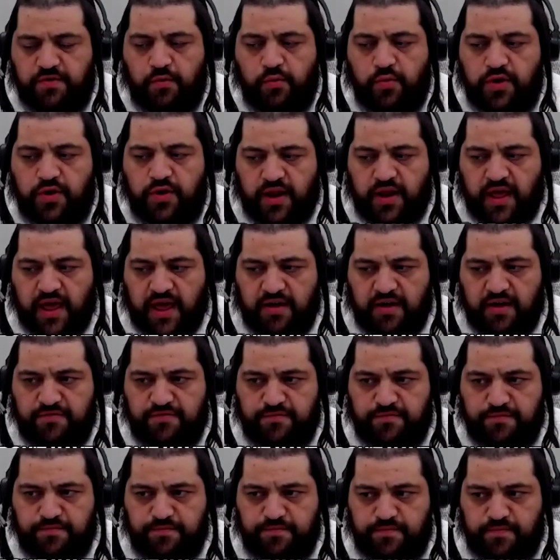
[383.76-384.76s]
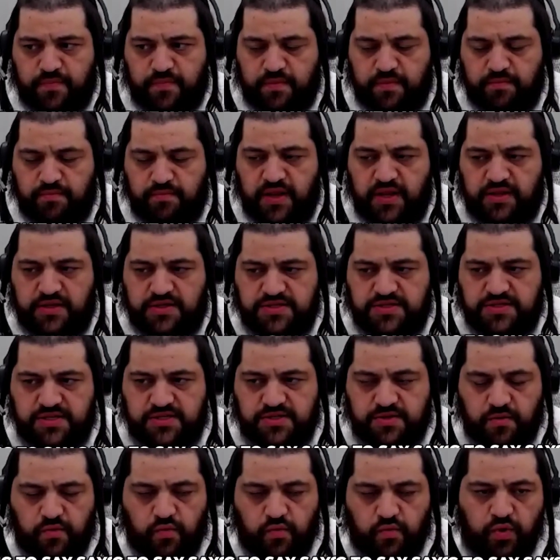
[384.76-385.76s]
first of all, we don't have, meaning
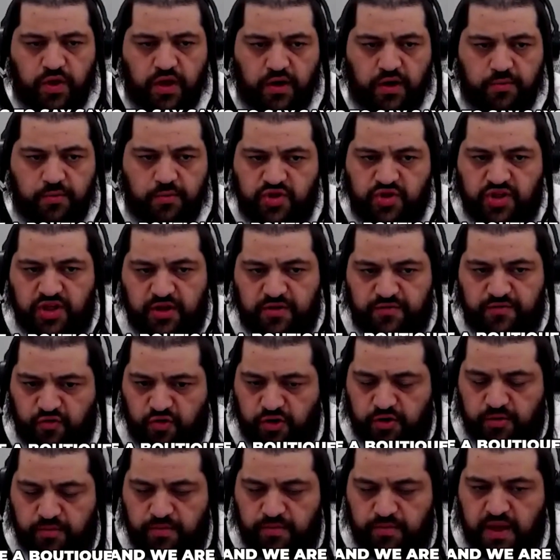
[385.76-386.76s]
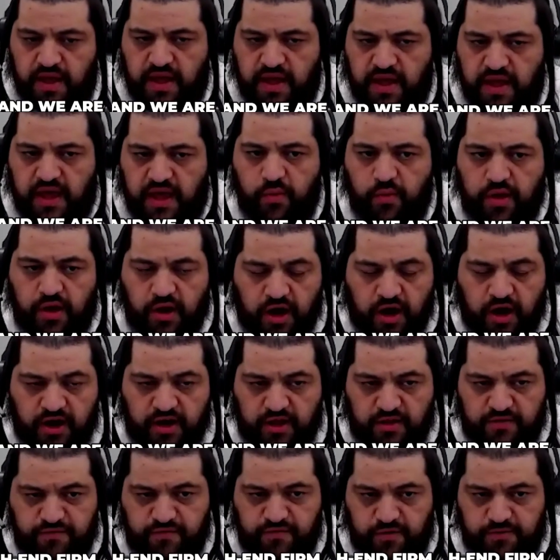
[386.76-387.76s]
to say, we are a boutique firm and we
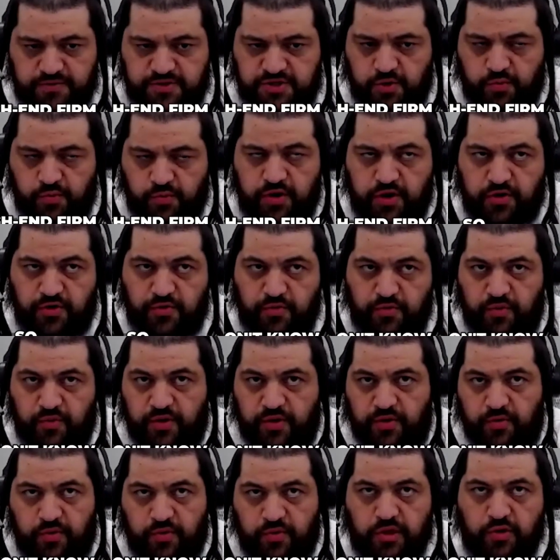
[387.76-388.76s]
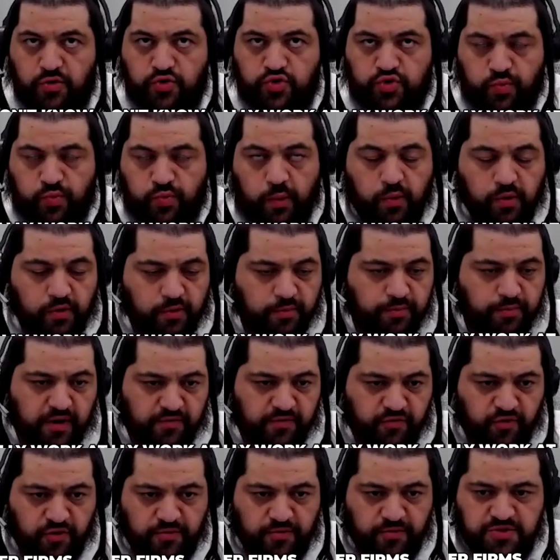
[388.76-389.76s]
are high-end firm. So we usually work
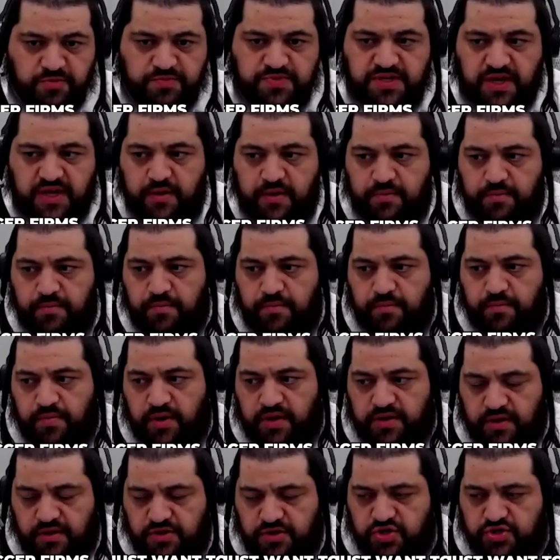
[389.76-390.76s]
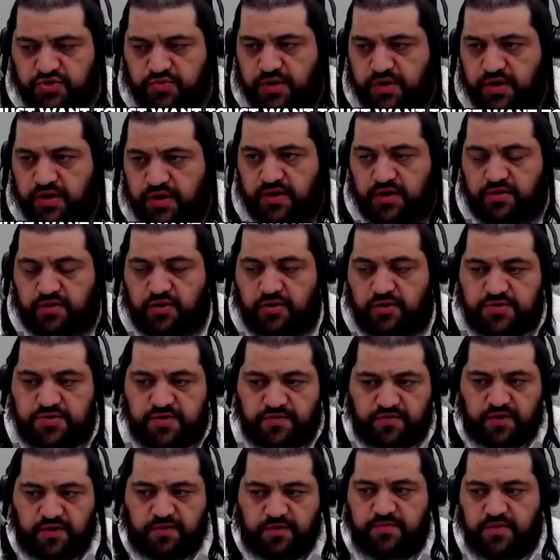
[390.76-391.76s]
with bigger firms. But I just want to, in
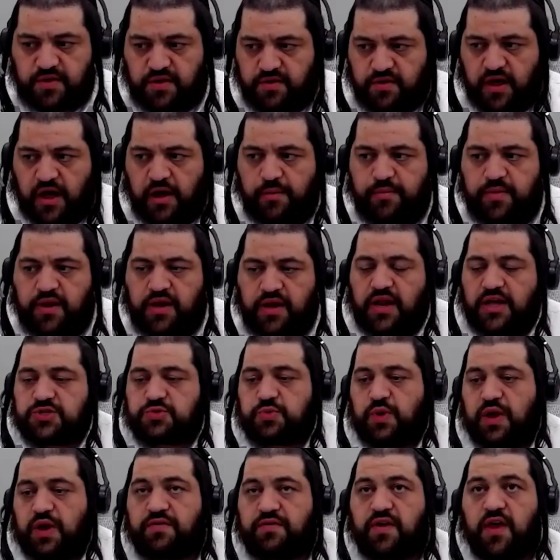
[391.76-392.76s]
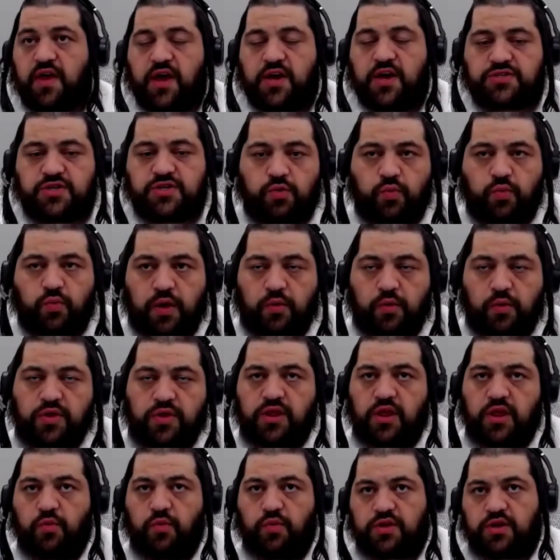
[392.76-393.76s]
terms of team, how many clients we have. So the way
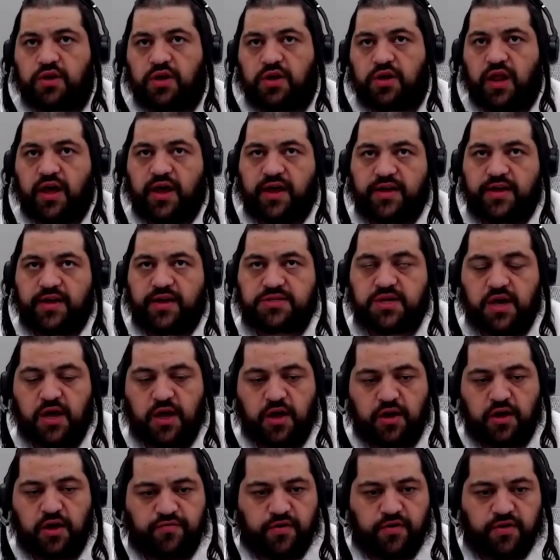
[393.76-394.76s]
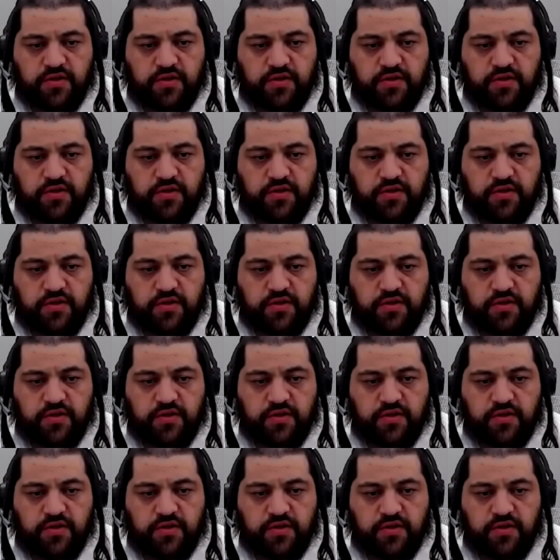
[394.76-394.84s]
we deal with clients,